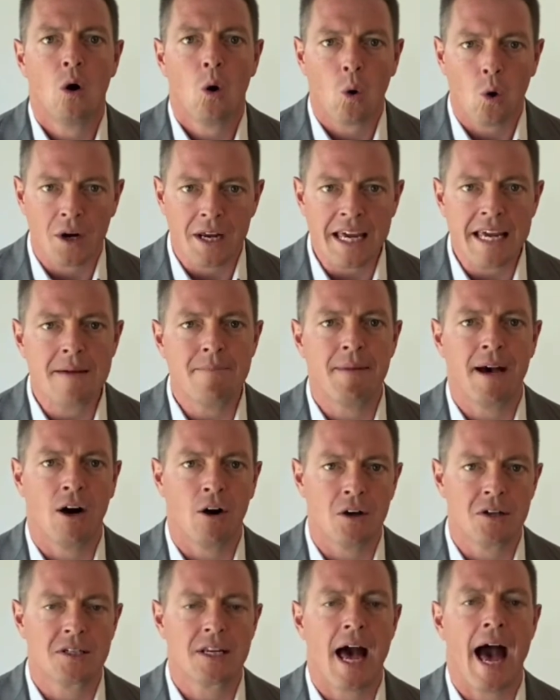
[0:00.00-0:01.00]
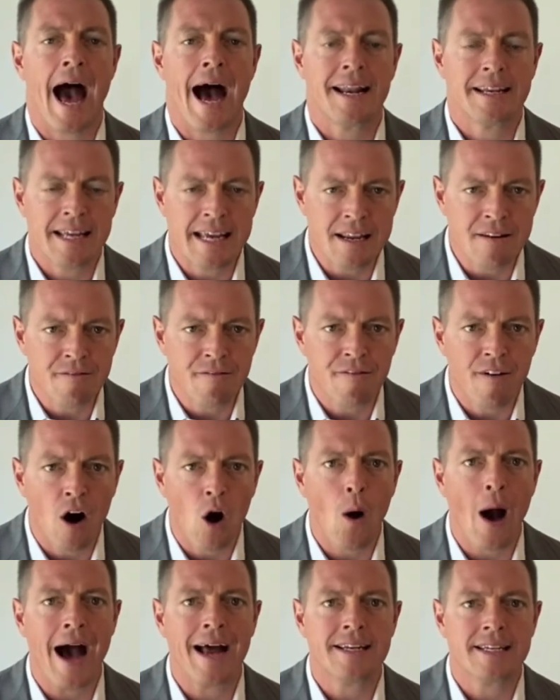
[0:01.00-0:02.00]
or email us at
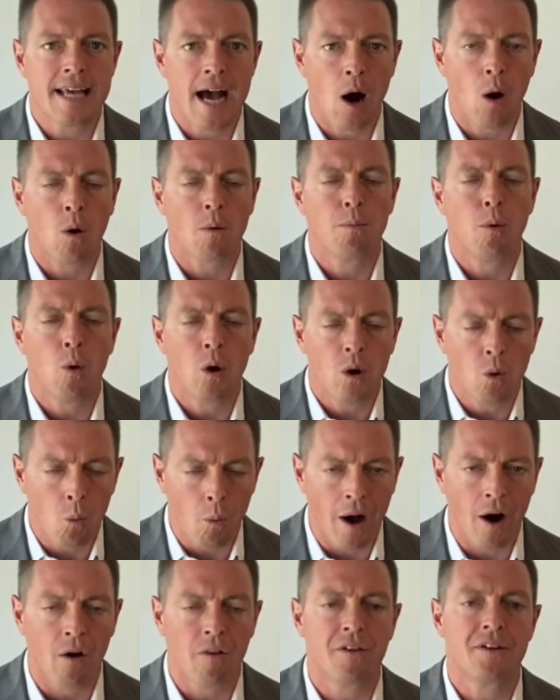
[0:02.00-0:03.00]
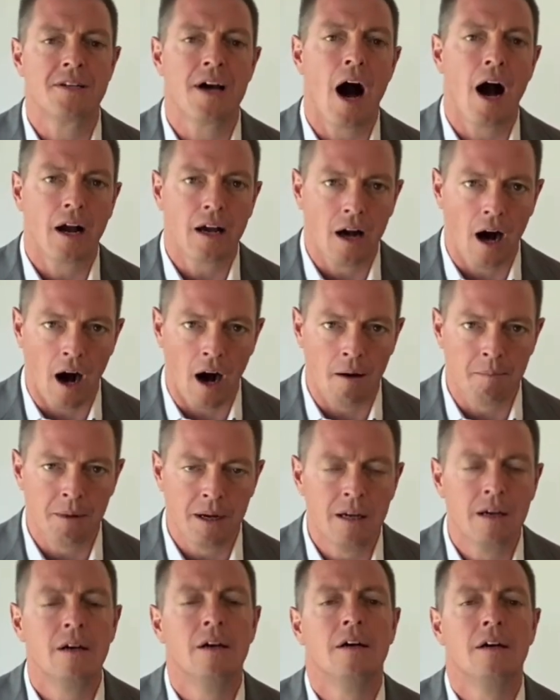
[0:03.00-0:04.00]

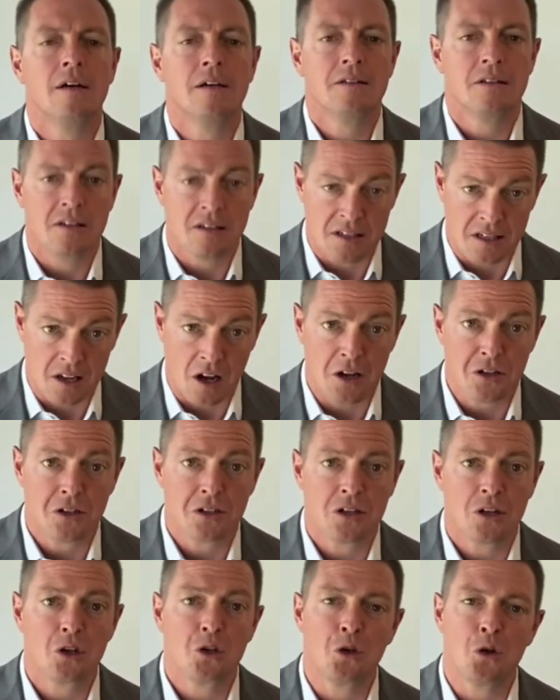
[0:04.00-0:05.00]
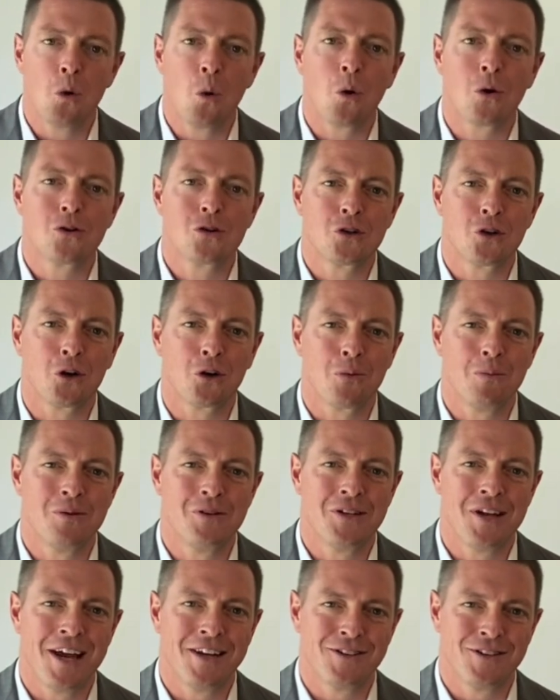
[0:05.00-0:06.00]
info@towerpointwealth.com to discuss your
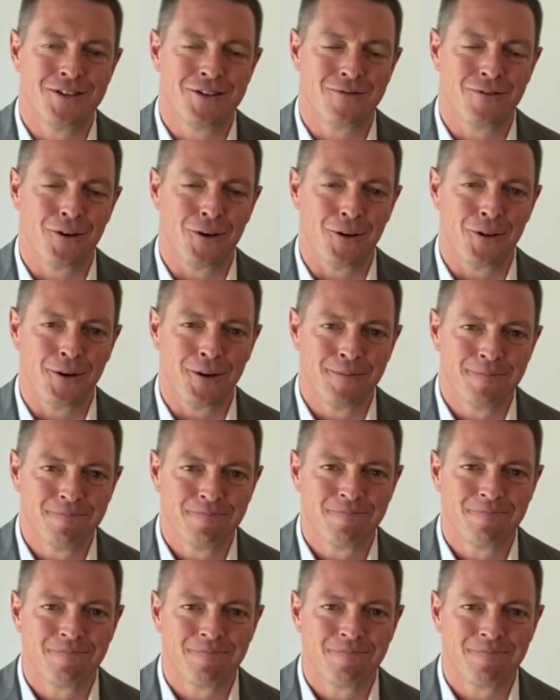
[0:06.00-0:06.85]
circumstances further.